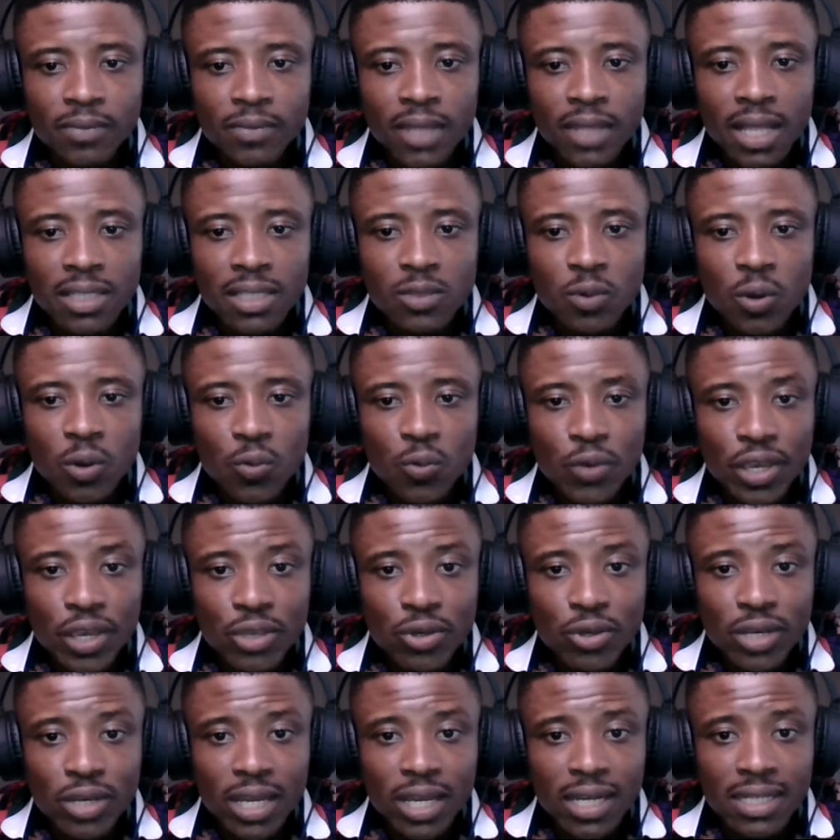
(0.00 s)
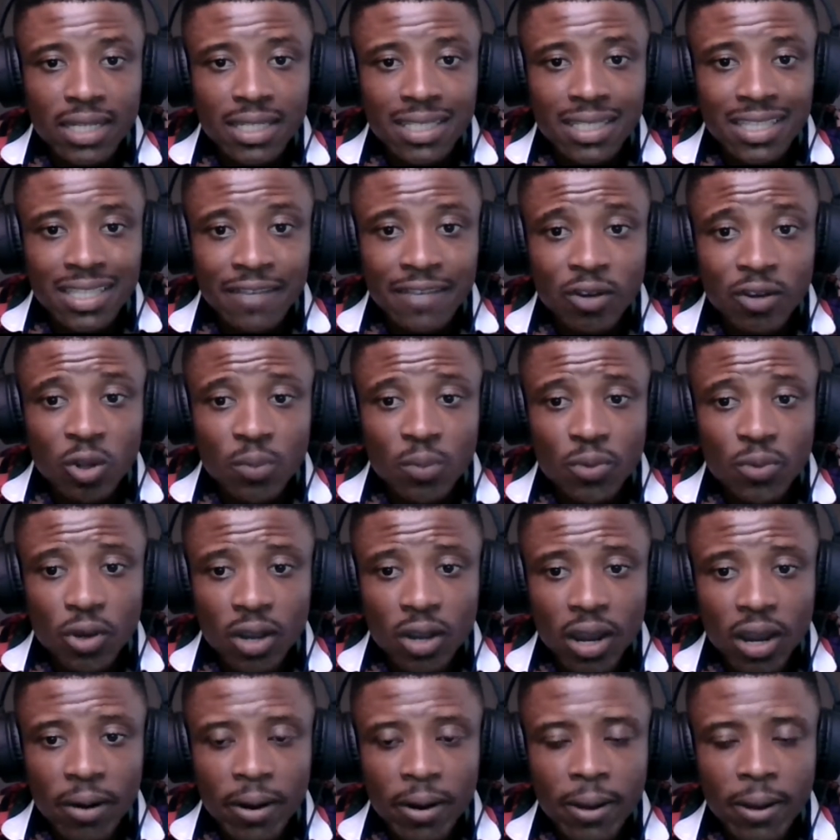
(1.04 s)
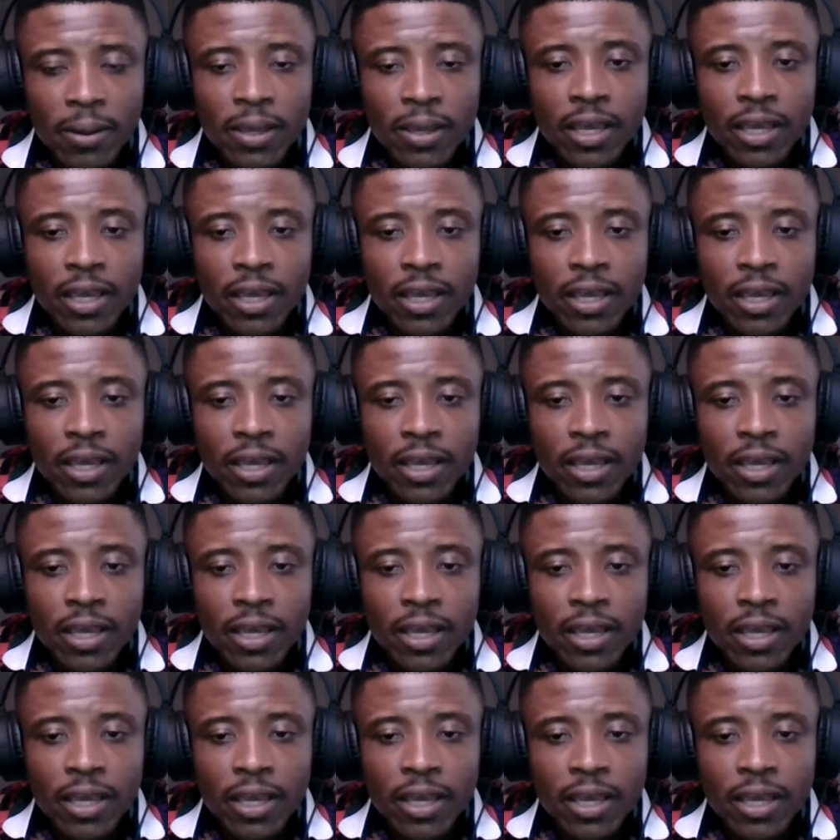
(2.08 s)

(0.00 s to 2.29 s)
That's one way you can develop your career.